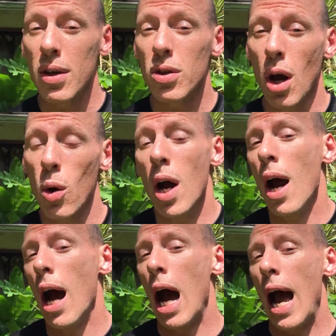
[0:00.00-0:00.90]
So
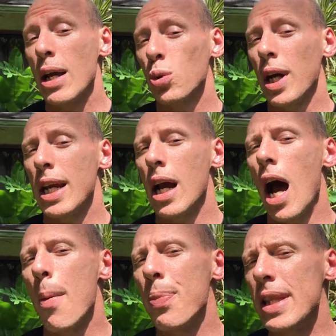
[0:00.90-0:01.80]
as we're getting
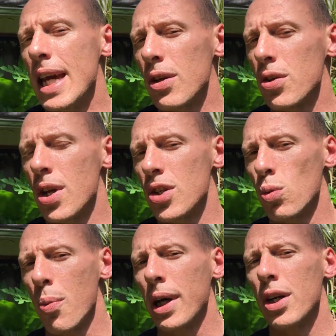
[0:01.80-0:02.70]
up in the exercises,
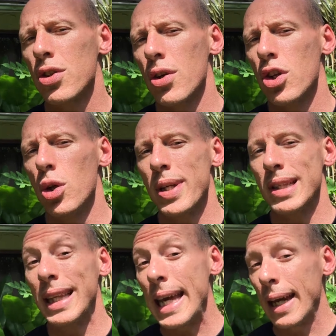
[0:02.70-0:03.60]
what we're gonna start to do is
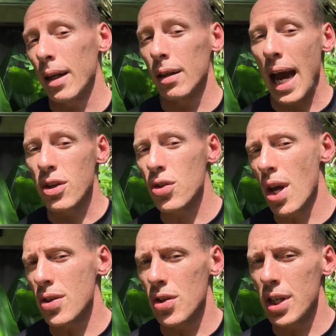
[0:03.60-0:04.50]
link
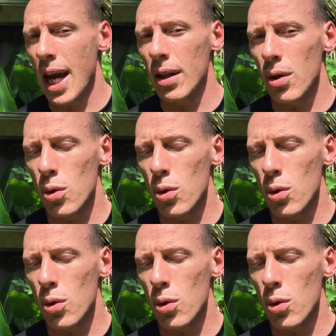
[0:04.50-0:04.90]
exercises together.